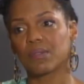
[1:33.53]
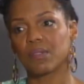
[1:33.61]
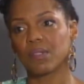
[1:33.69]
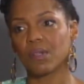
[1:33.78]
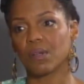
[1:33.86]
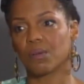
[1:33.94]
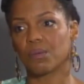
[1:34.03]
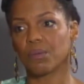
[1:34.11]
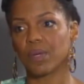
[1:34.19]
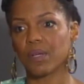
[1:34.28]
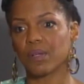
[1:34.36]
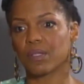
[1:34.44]
you know,
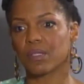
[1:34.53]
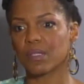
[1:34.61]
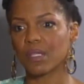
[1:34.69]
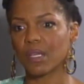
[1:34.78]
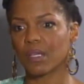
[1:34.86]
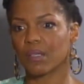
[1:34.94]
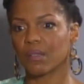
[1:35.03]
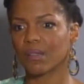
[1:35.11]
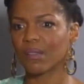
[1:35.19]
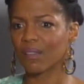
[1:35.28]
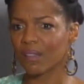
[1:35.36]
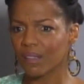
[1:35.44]
where it's like,
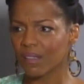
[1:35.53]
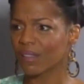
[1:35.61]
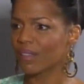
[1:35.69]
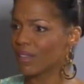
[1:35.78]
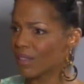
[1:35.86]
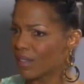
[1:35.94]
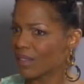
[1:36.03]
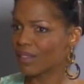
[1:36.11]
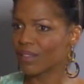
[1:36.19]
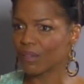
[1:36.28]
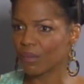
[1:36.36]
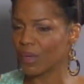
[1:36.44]

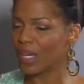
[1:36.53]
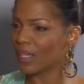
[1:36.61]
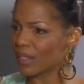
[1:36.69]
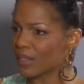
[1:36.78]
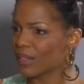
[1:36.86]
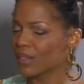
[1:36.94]
what?